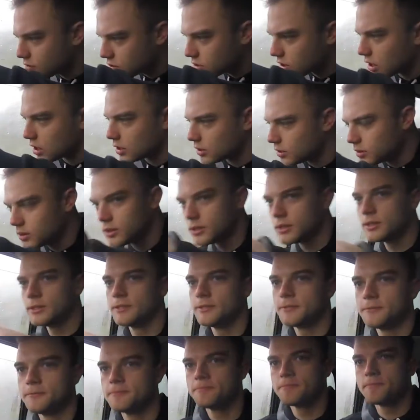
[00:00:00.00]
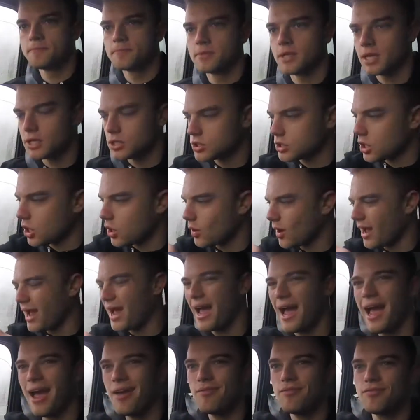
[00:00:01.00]
So let's go. I
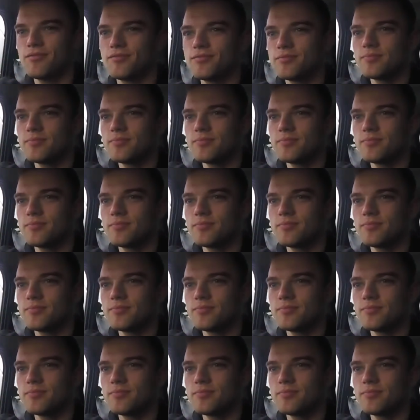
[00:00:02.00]
have